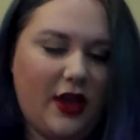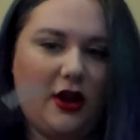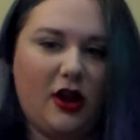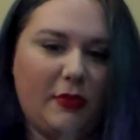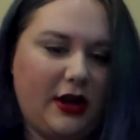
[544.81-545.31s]

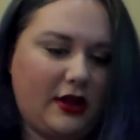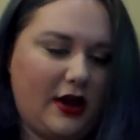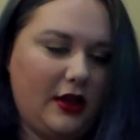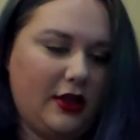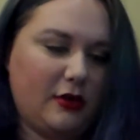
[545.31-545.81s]
Flat Automatic
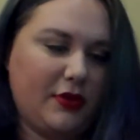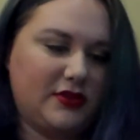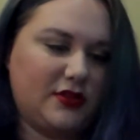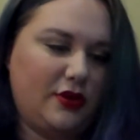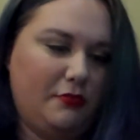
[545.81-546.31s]
Eyeliner
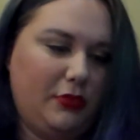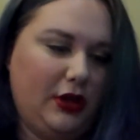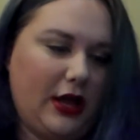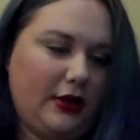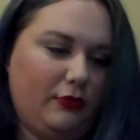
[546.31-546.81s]
Pencil in
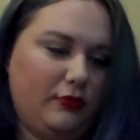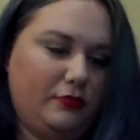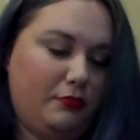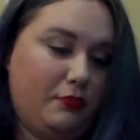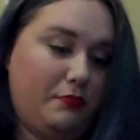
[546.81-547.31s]
black,
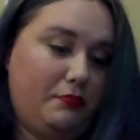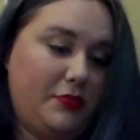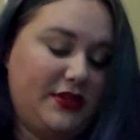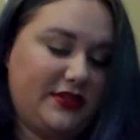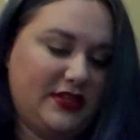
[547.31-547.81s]

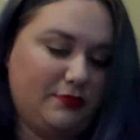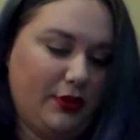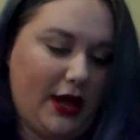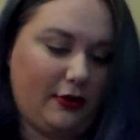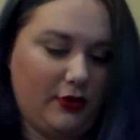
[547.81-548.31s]
it says
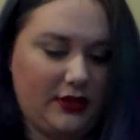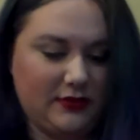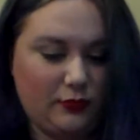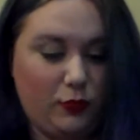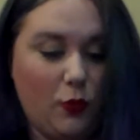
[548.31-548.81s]
black
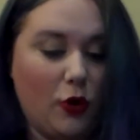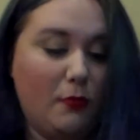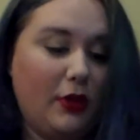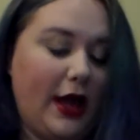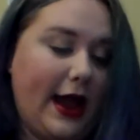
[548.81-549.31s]
rays,
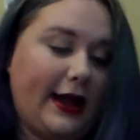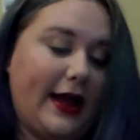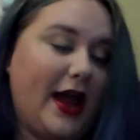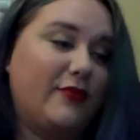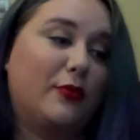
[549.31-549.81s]
warm black.
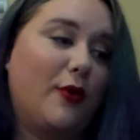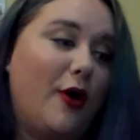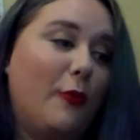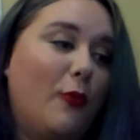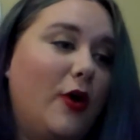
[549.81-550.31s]
I have the
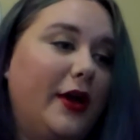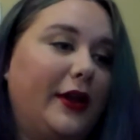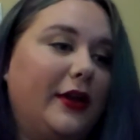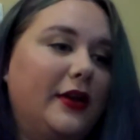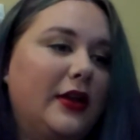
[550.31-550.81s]
wrong
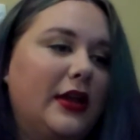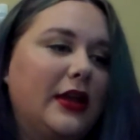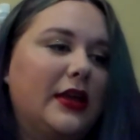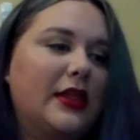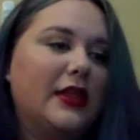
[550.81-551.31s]
one.
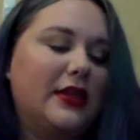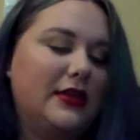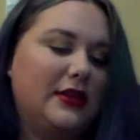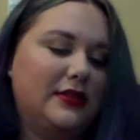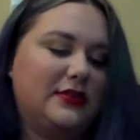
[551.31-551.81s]

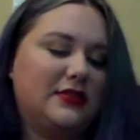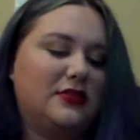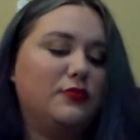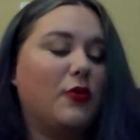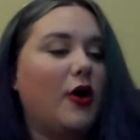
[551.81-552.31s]
This
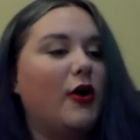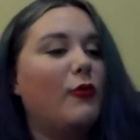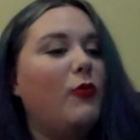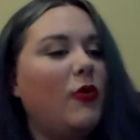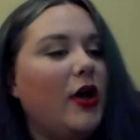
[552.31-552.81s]
is the
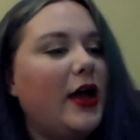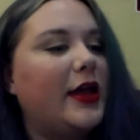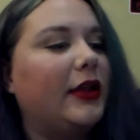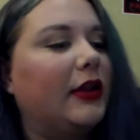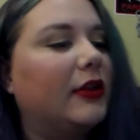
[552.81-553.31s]
wrong
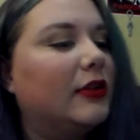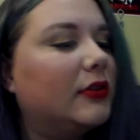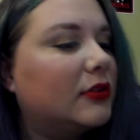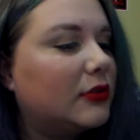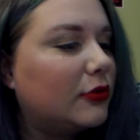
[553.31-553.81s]
one.
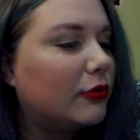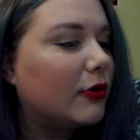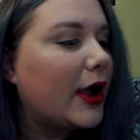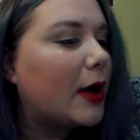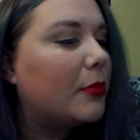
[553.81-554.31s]

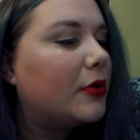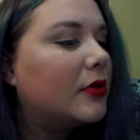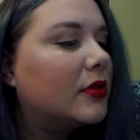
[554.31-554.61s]
Crap.